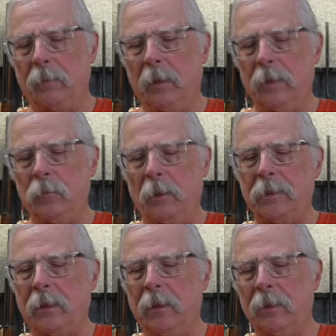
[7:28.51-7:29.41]
is
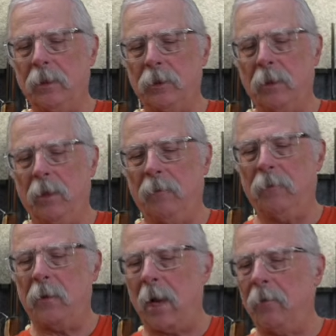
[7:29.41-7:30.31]
what's the condition of the
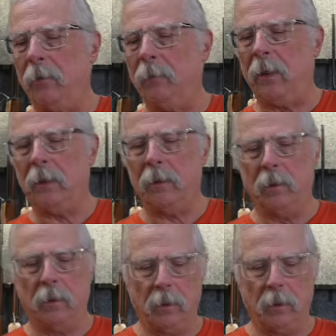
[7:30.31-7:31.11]
firing pin.